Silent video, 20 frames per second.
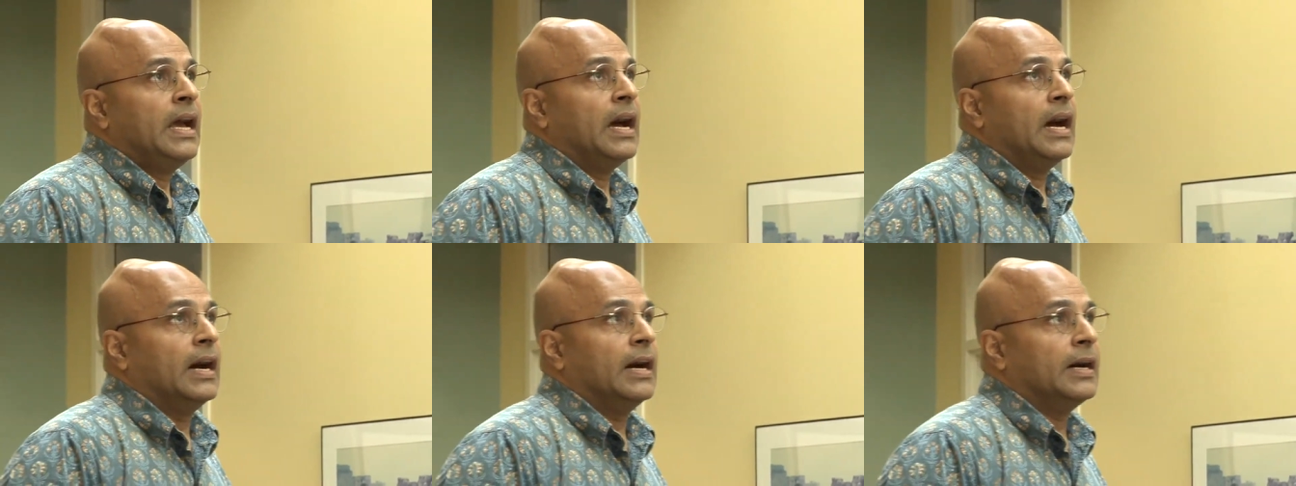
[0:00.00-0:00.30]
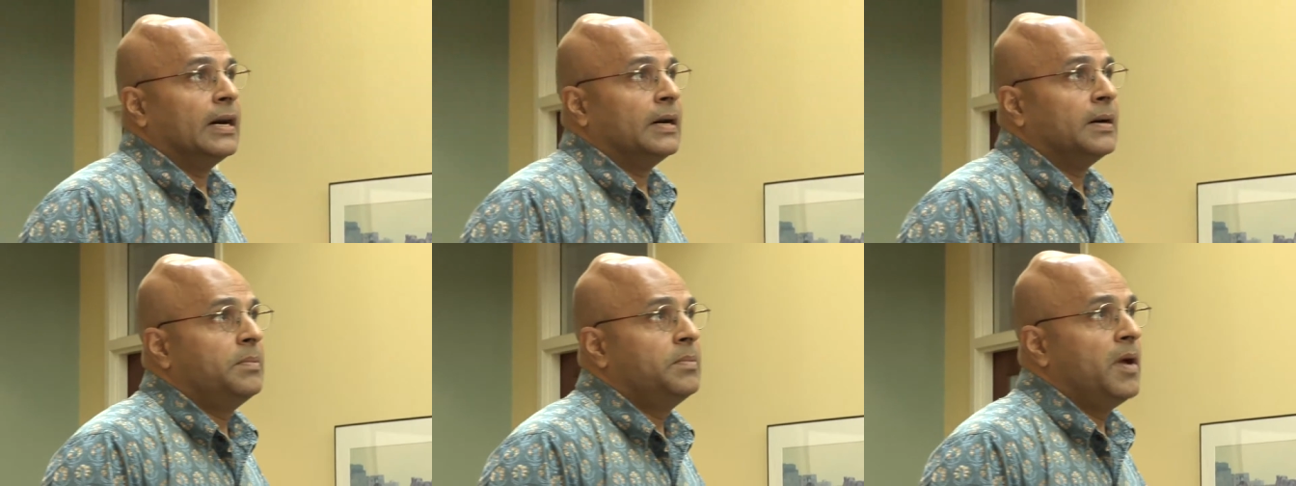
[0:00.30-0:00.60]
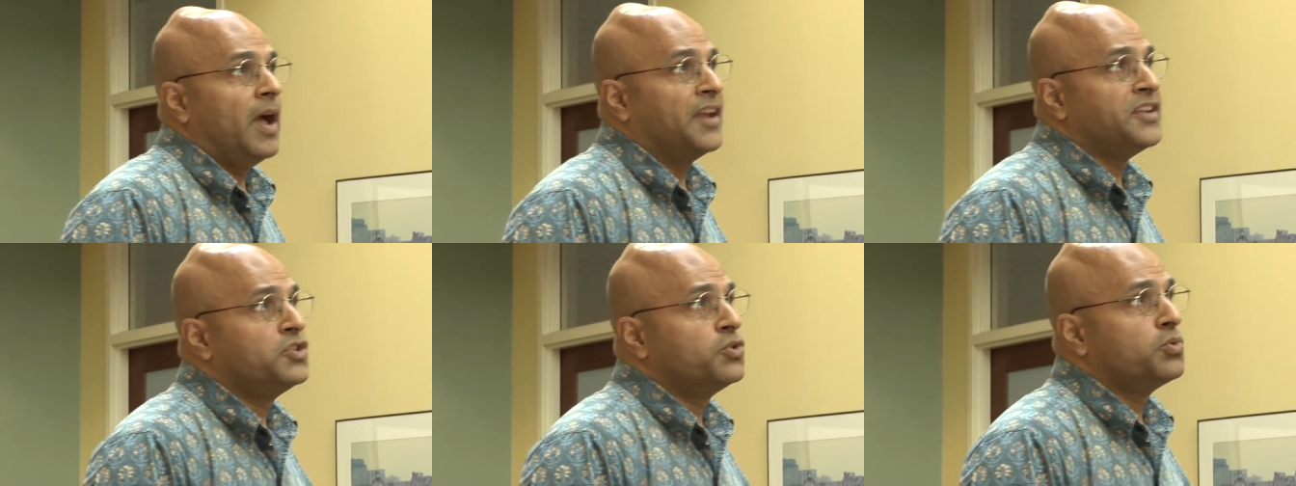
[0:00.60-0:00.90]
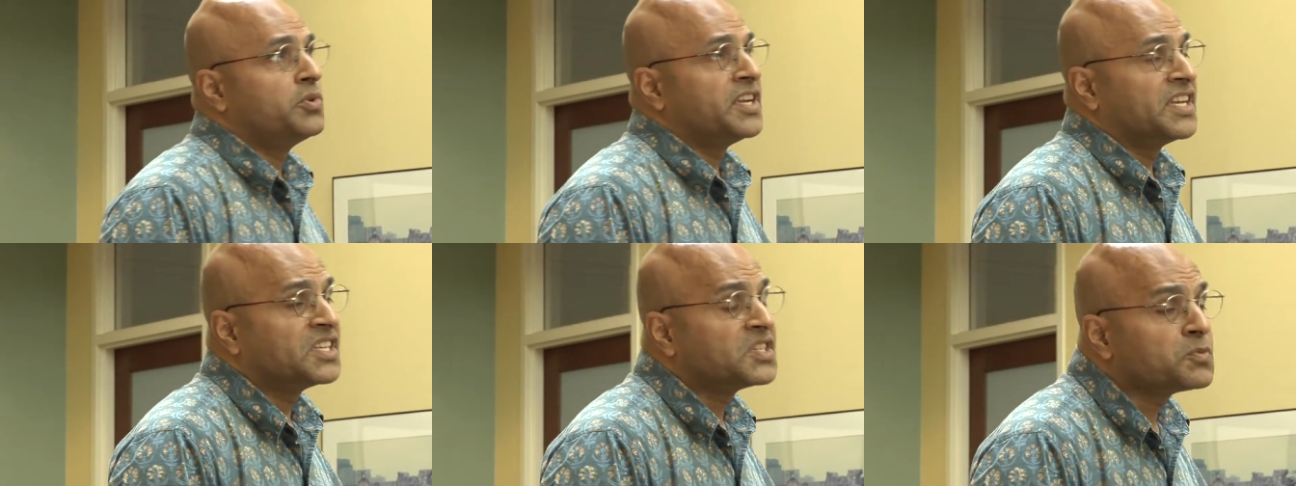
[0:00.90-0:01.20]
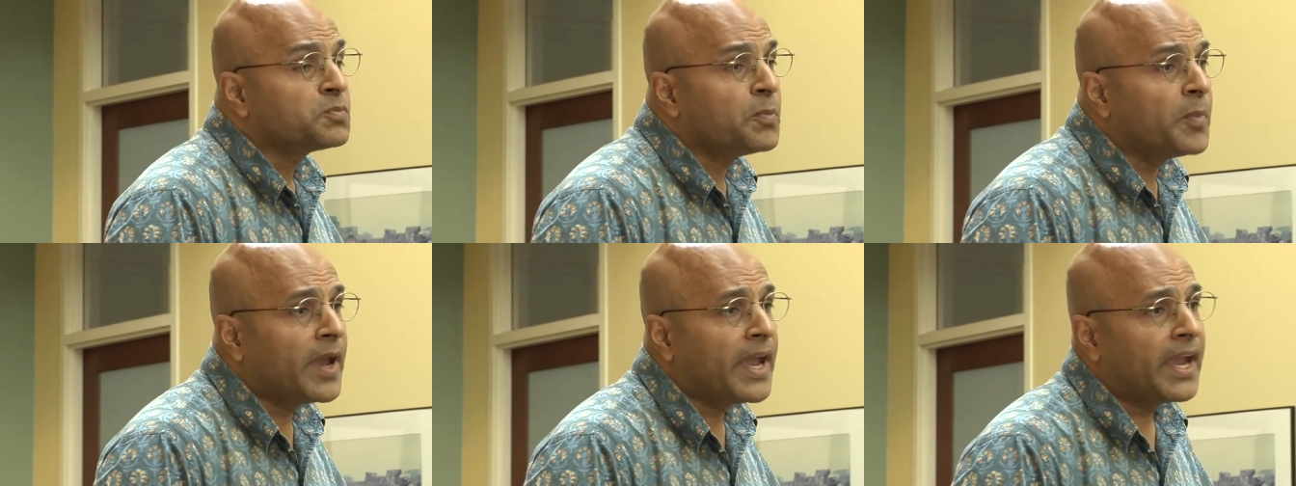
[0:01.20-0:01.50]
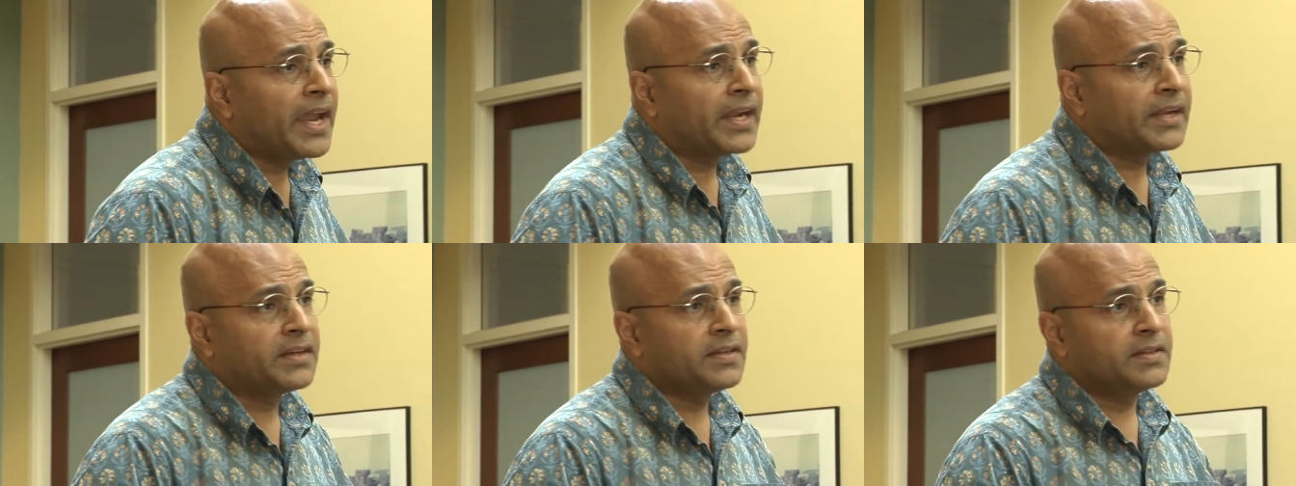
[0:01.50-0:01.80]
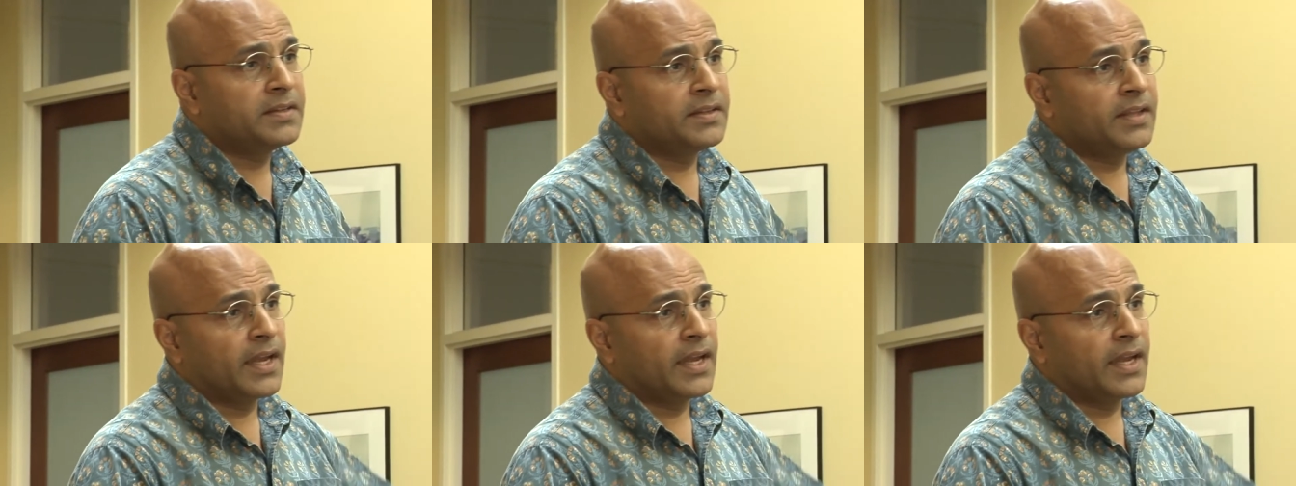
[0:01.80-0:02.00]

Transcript: Uh, and you would expect